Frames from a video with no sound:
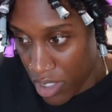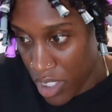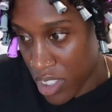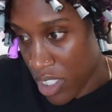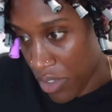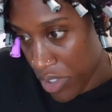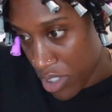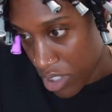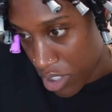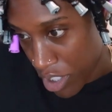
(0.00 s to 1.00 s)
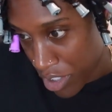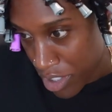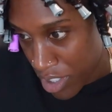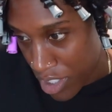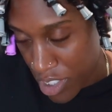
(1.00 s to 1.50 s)
It definitely took longer
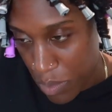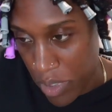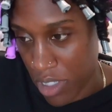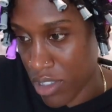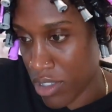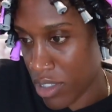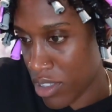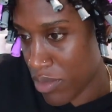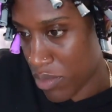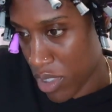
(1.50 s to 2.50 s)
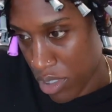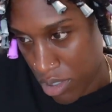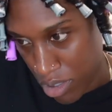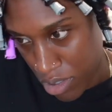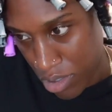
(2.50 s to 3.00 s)
than expected
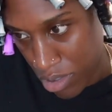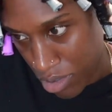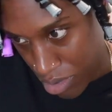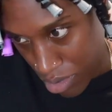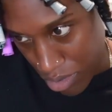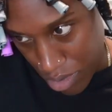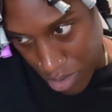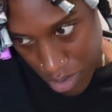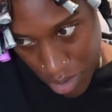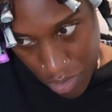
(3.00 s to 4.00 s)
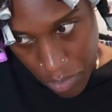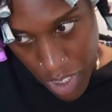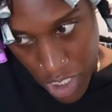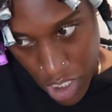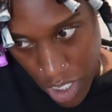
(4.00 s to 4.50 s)
because of
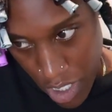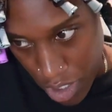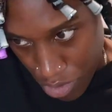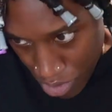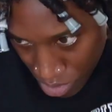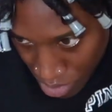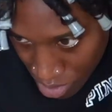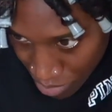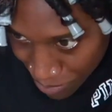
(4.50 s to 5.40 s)
my child,